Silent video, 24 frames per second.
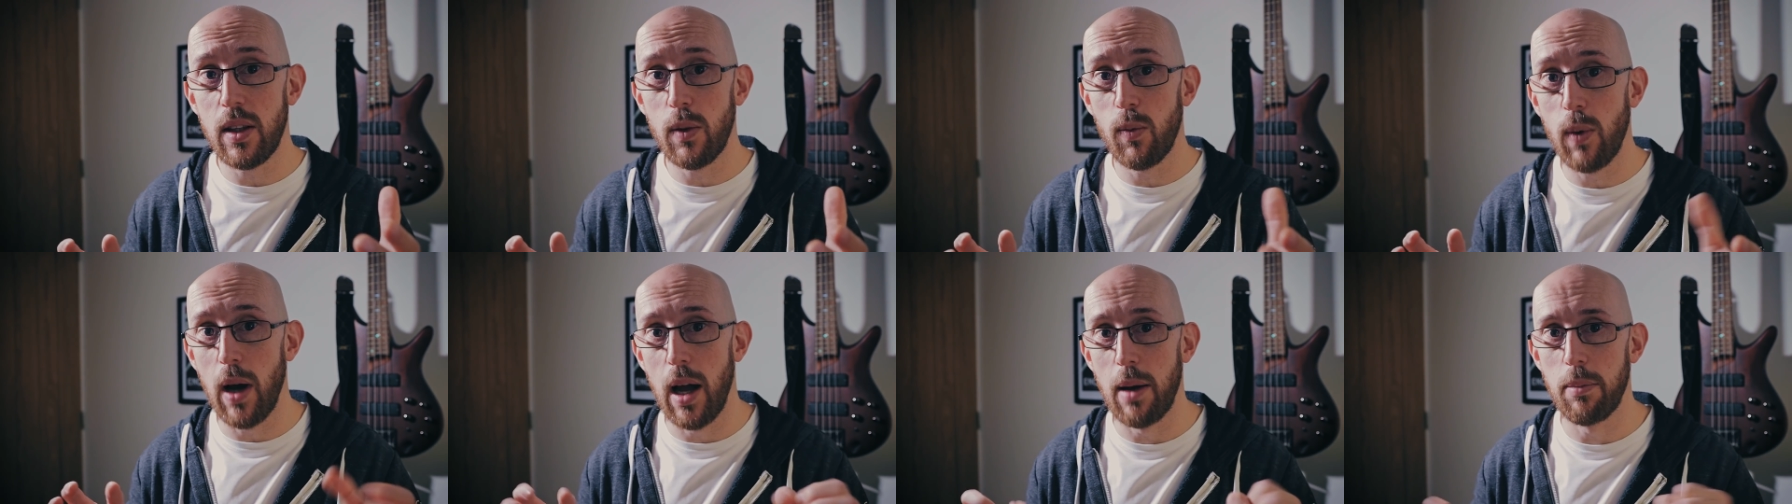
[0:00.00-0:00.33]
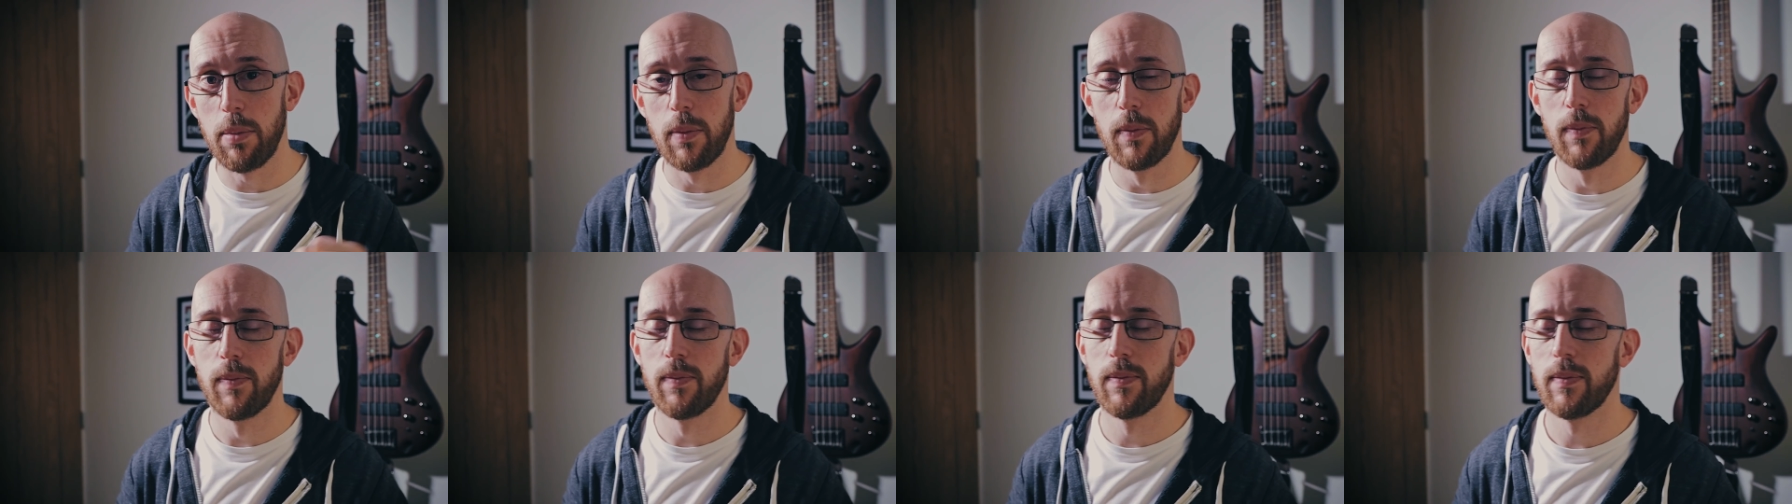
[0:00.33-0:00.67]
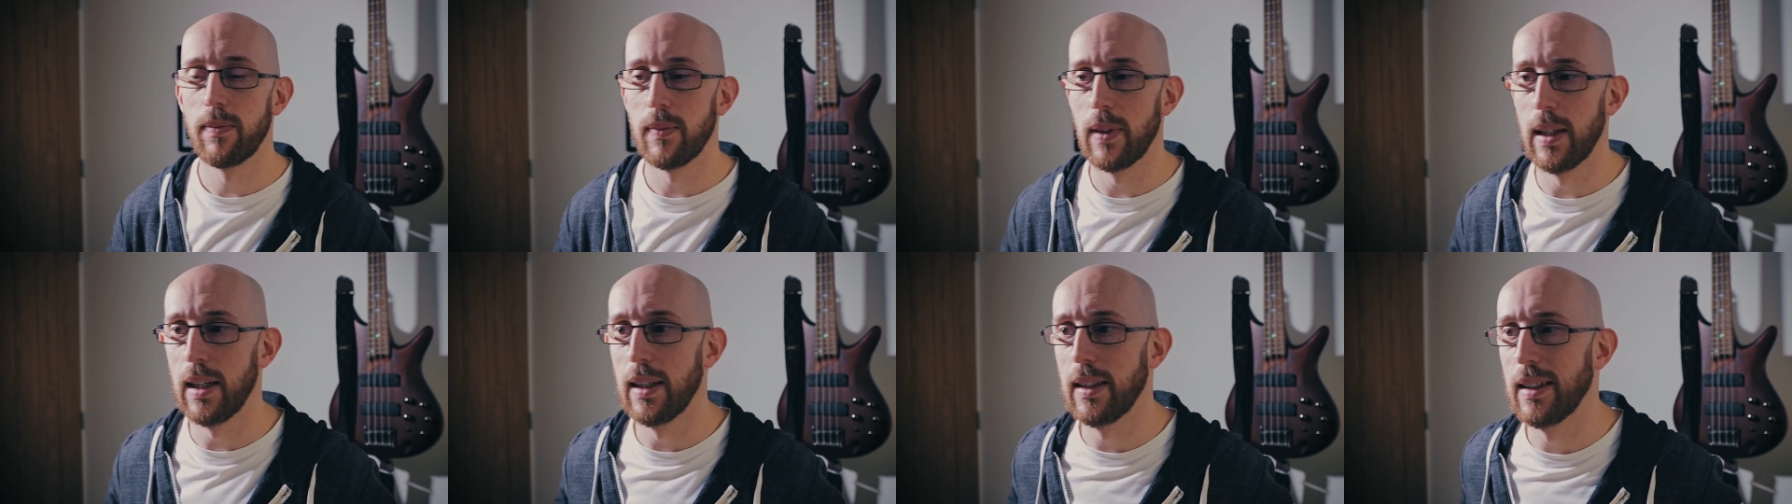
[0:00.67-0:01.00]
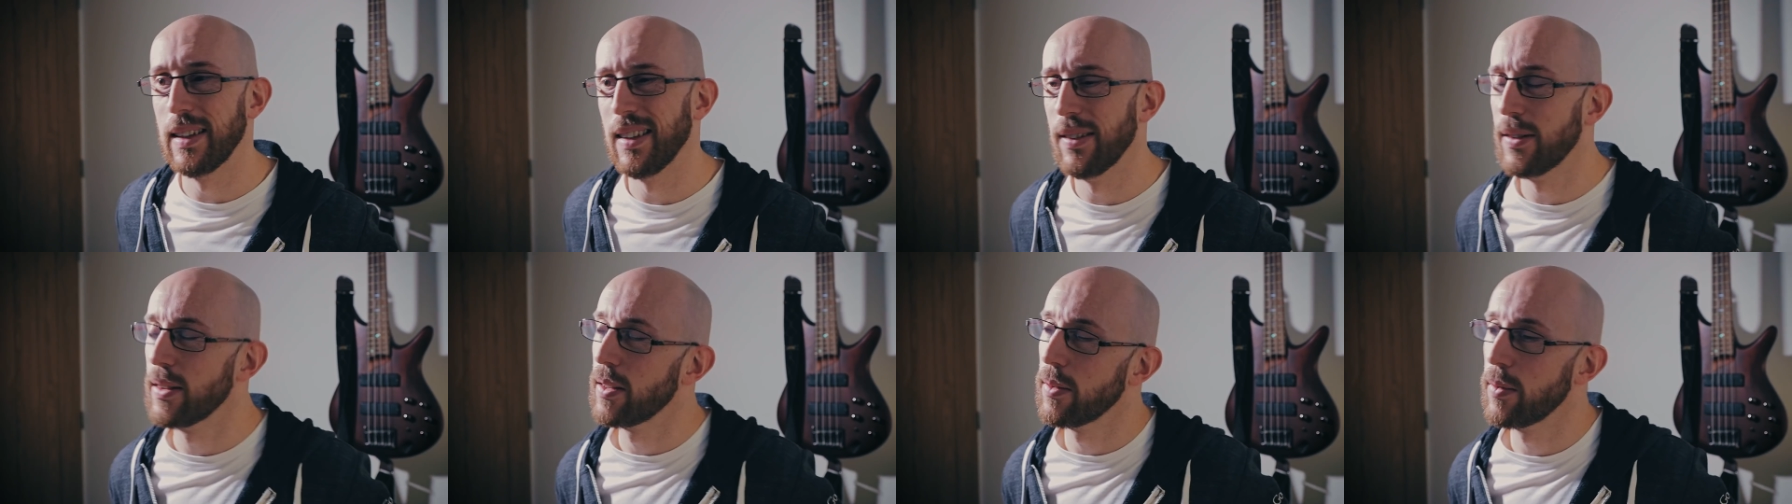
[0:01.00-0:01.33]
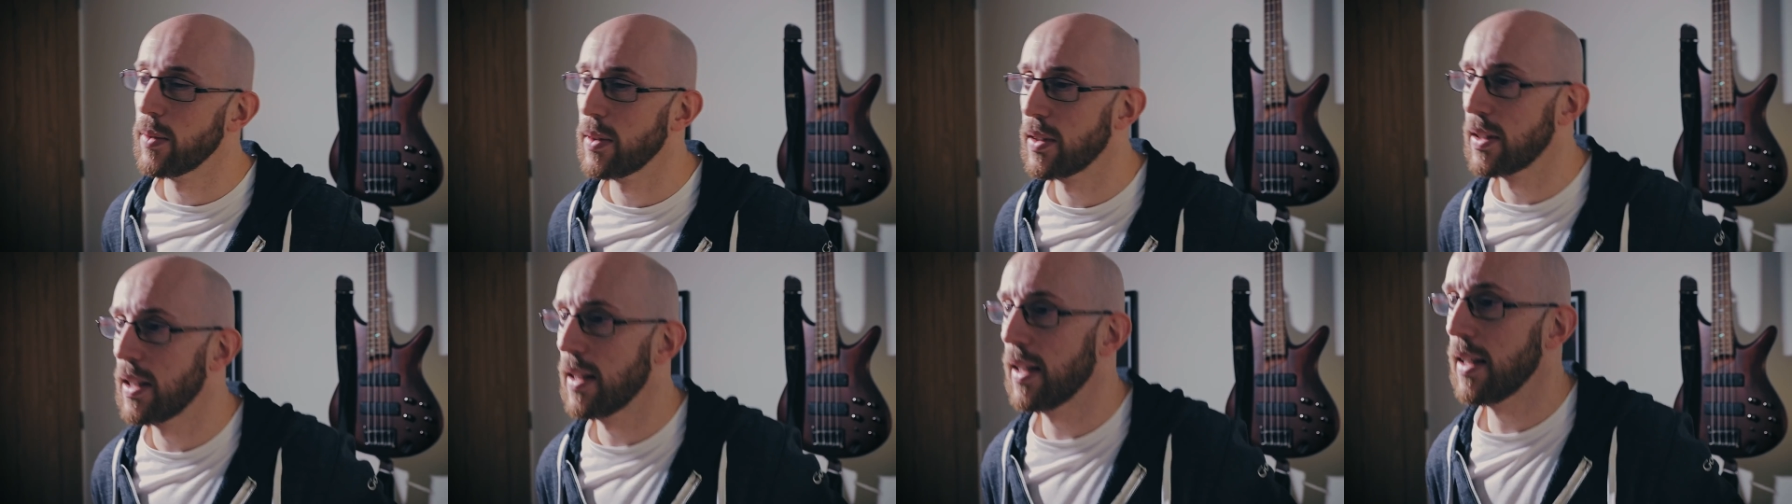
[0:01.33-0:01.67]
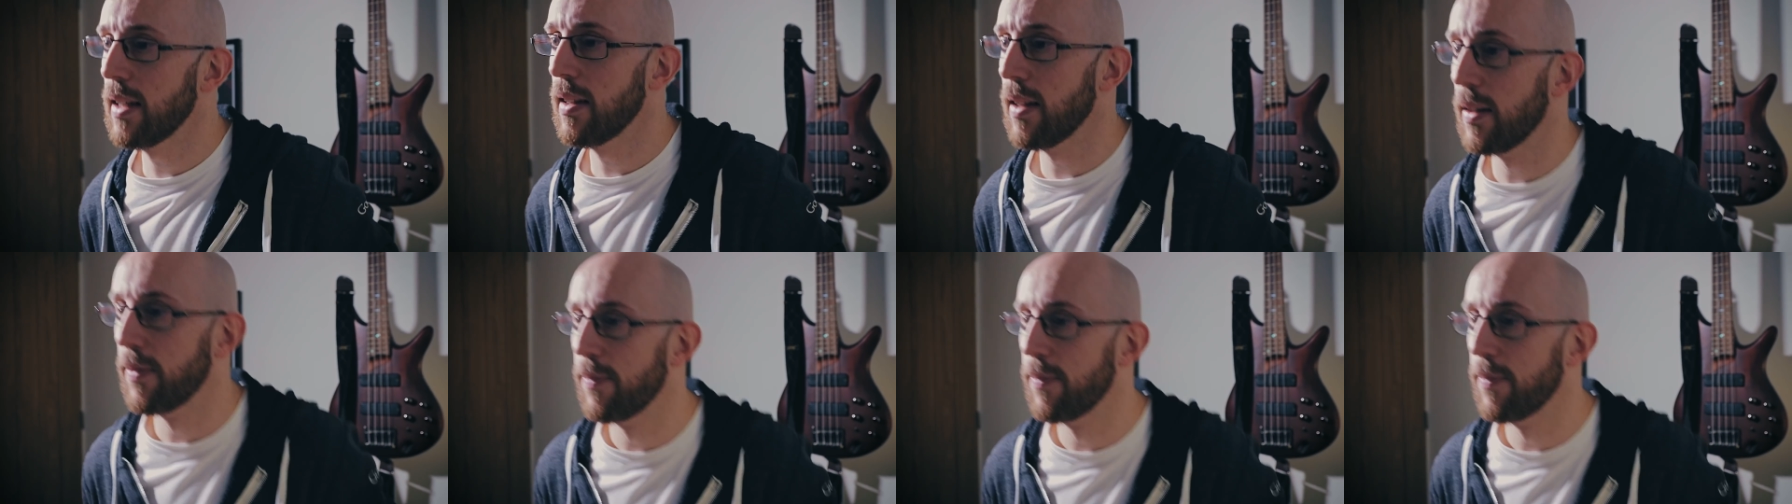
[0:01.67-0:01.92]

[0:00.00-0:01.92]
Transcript: to the web. No, uh, no, I don't want to say that